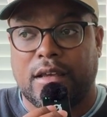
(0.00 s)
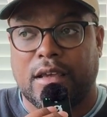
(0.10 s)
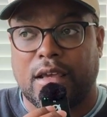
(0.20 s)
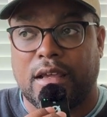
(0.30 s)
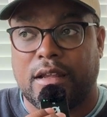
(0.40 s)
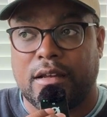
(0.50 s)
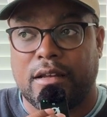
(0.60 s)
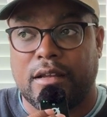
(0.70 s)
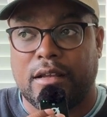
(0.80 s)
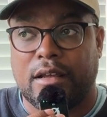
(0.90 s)

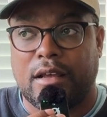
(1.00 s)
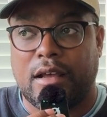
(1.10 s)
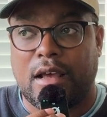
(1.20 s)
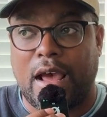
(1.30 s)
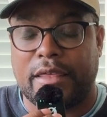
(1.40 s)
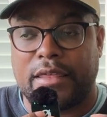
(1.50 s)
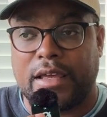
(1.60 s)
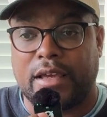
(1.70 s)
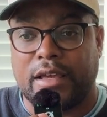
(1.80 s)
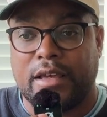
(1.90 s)
I
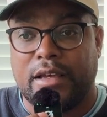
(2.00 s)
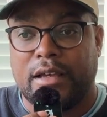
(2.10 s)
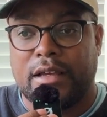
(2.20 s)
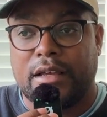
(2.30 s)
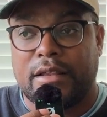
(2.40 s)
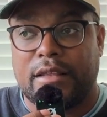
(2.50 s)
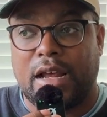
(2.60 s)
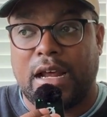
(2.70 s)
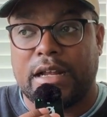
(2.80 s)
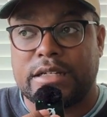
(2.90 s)
think
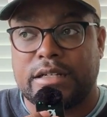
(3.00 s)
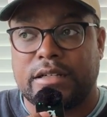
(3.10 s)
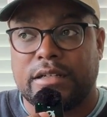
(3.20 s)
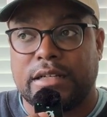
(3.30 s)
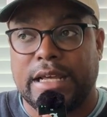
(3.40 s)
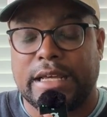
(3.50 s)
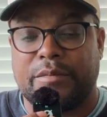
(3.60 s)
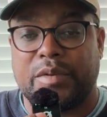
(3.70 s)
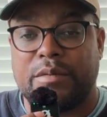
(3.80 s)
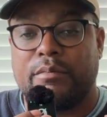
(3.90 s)
that it
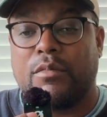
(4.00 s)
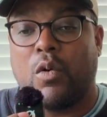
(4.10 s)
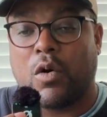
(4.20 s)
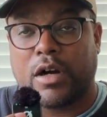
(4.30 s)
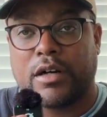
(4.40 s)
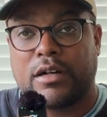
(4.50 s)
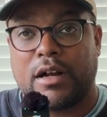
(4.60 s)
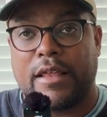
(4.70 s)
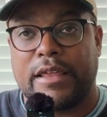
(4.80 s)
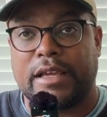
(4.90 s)
can be more.
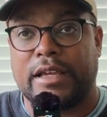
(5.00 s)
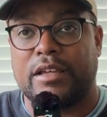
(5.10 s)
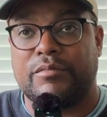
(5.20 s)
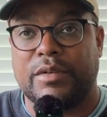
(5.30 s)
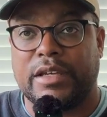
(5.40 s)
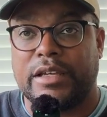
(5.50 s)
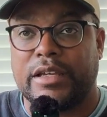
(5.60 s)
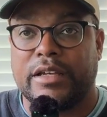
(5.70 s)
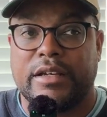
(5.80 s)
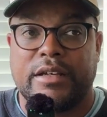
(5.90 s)
I think it can
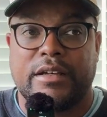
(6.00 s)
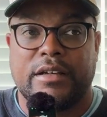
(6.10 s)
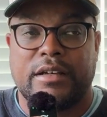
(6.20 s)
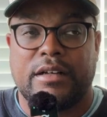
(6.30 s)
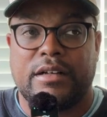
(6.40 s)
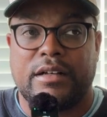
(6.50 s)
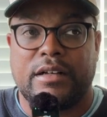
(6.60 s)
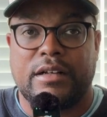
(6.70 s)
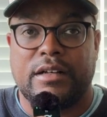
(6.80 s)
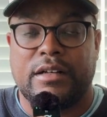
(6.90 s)
be.
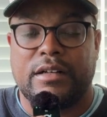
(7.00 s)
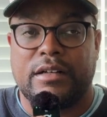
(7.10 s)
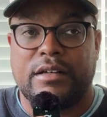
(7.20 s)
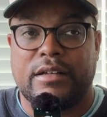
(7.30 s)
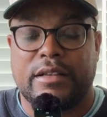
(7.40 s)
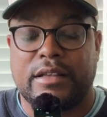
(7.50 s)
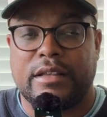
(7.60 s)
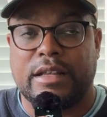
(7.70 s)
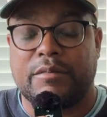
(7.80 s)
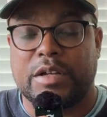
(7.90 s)
I
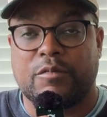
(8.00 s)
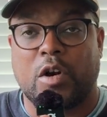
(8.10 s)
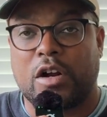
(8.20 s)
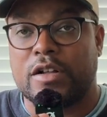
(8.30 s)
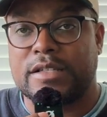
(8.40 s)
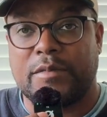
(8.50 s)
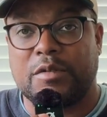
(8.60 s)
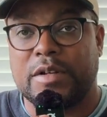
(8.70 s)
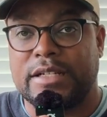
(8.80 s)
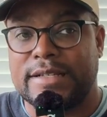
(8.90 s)
think we could work on something
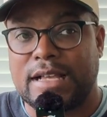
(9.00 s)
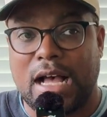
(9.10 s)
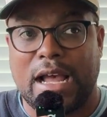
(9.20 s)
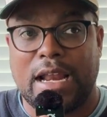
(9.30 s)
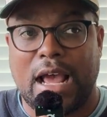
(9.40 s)
with design.